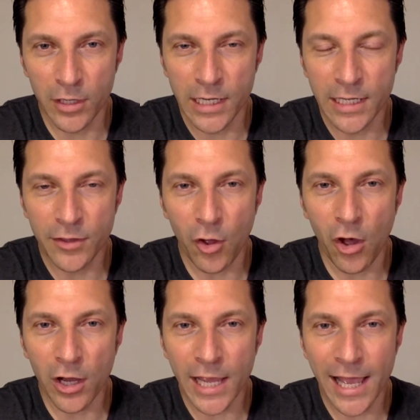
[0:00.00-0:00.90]
looking at the
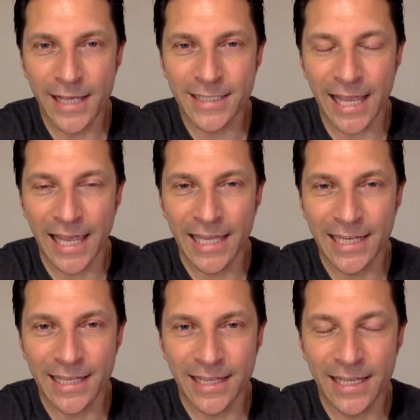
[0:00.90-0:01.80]
Hawkeyes
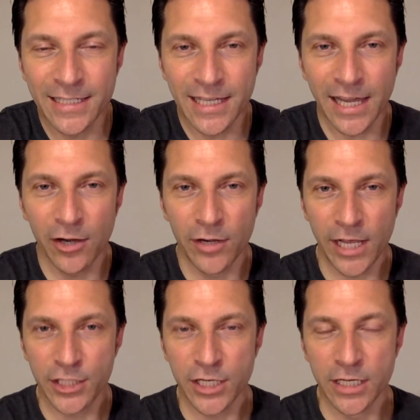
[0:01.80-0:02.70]
and the entire
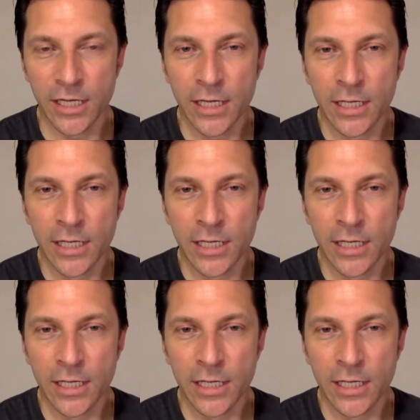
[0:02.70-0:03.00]
nation